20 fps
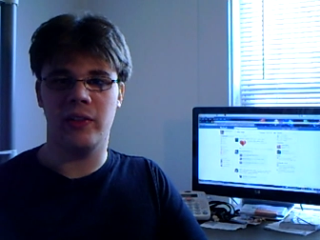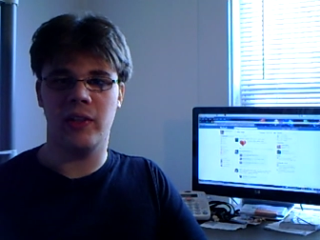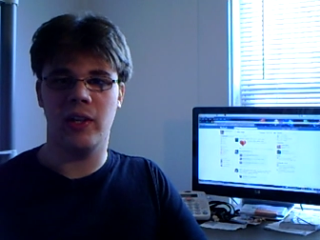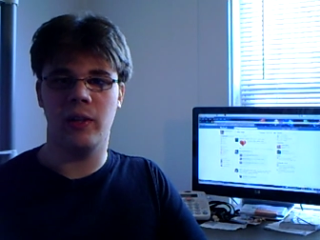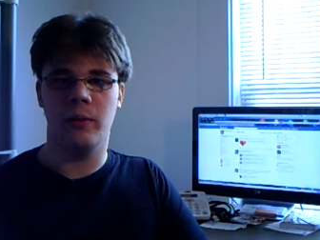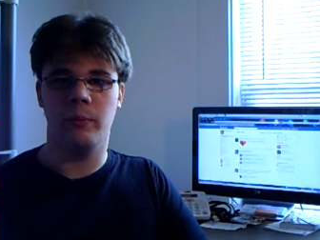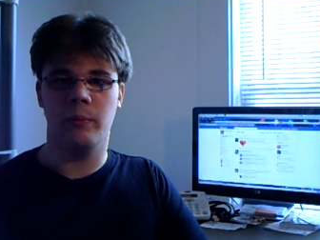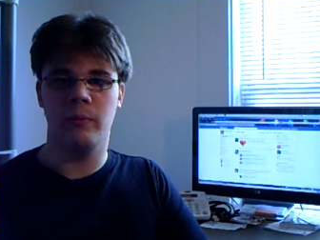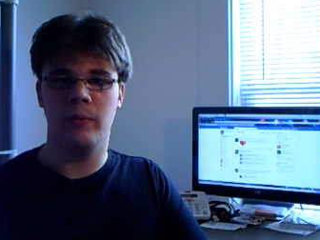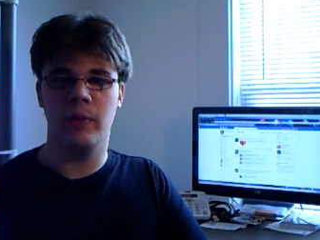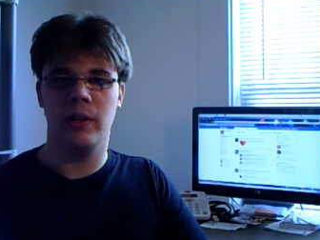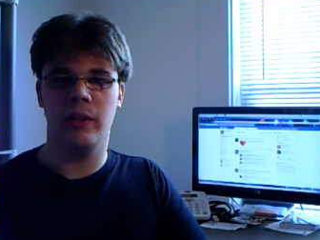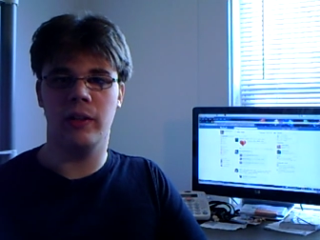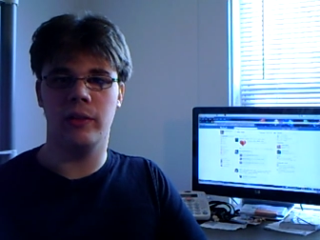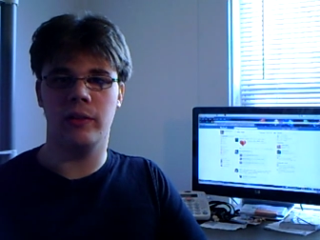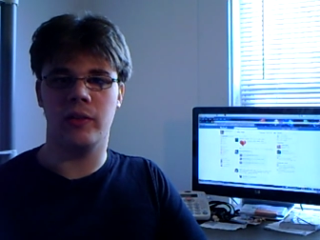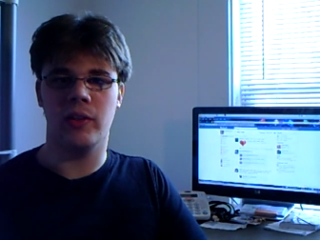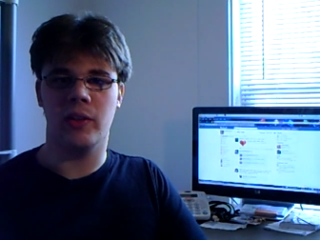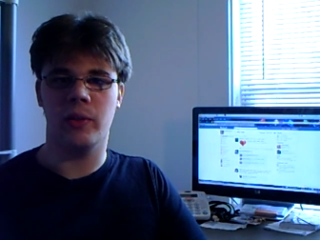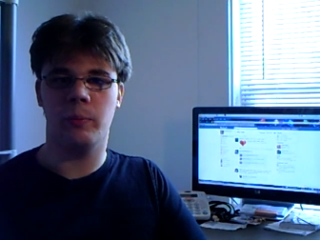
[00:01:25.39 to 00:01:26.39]
ten
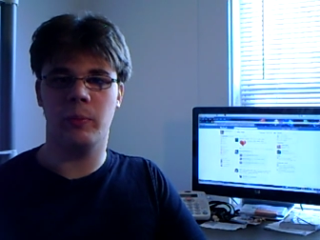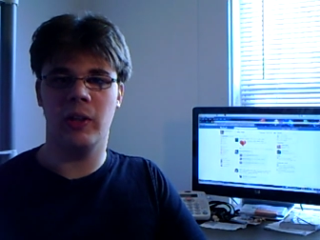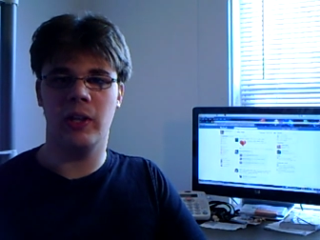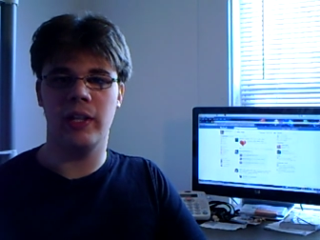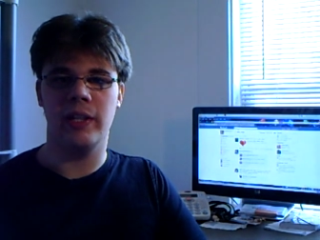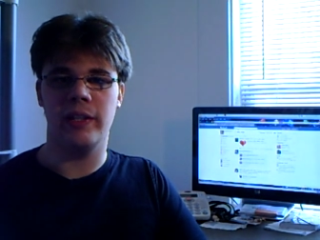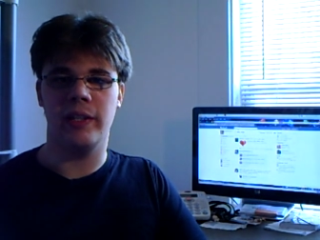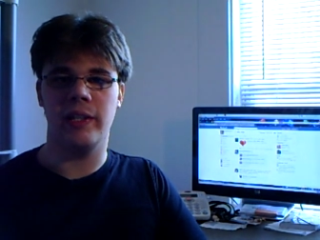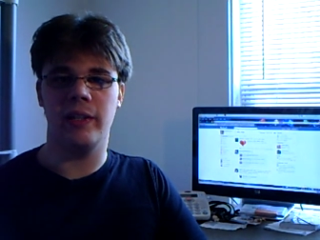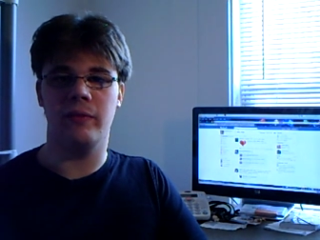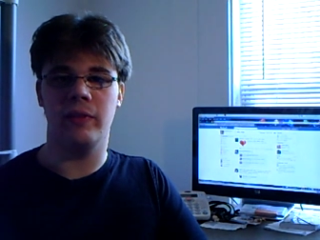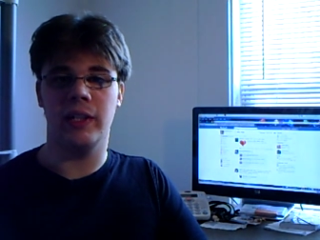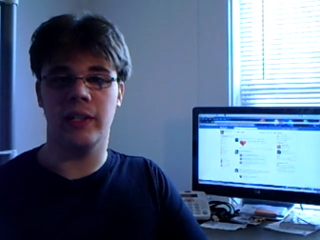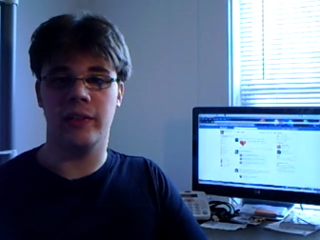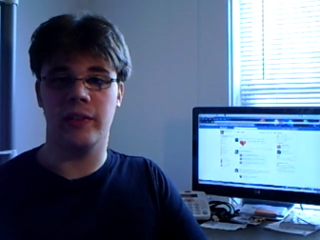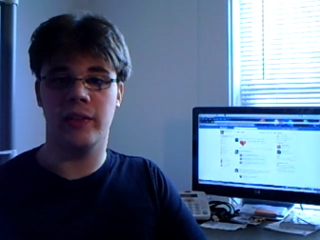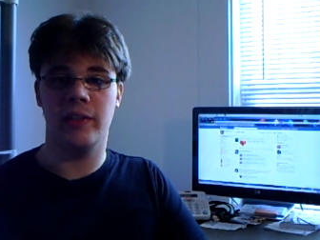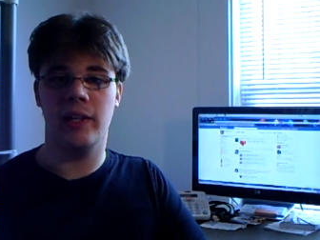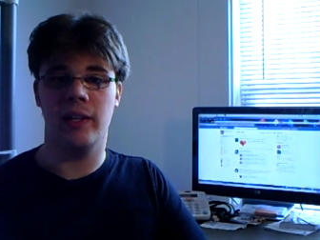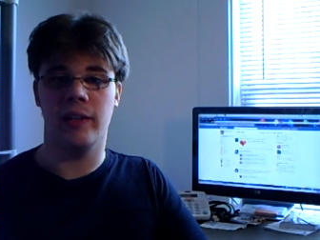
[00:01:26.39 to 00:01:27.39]
displays even
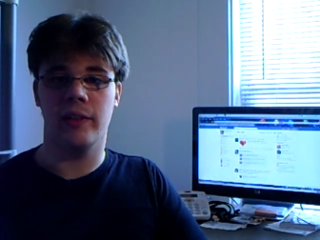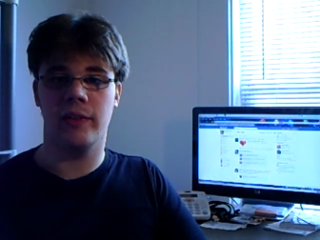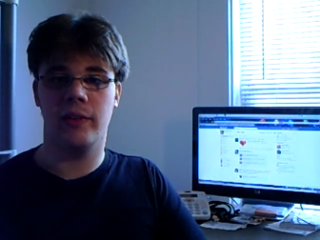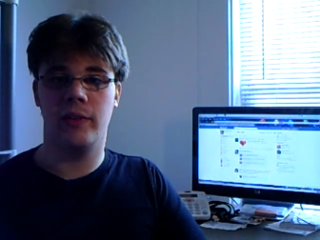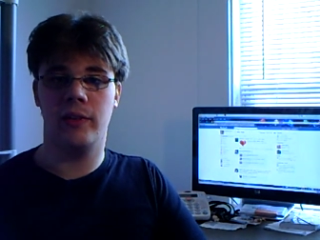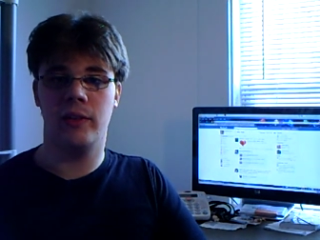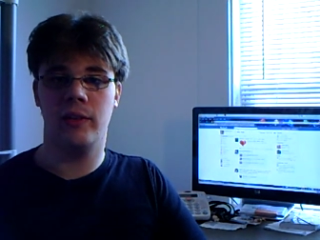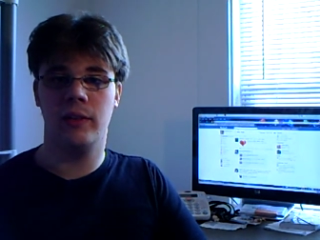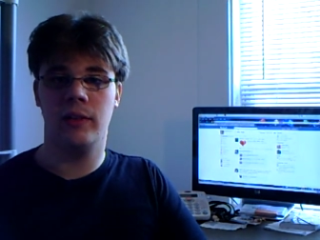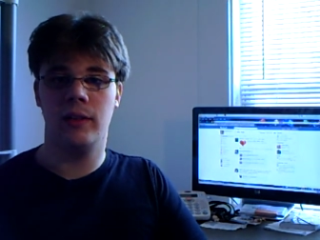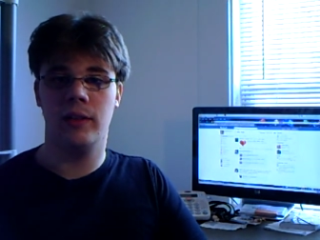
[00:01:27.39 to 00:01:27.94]
exist.